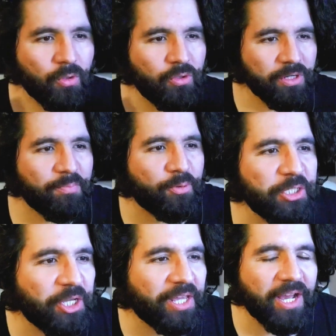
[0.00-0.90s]
You don't
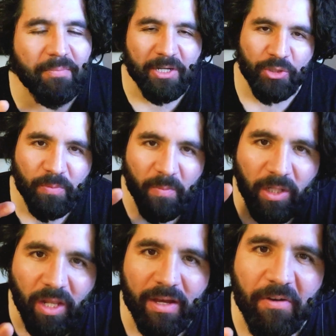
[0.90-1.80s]
appreciate how much you
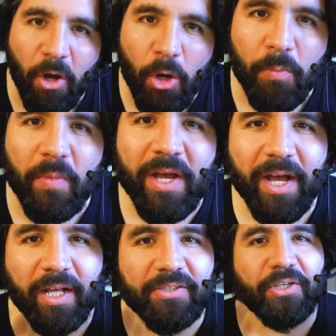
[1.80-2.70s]
love home
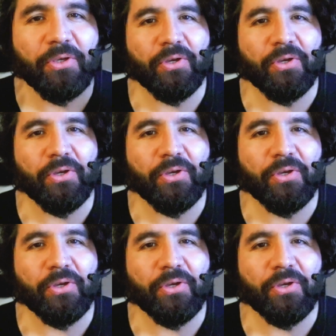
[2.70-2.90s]
until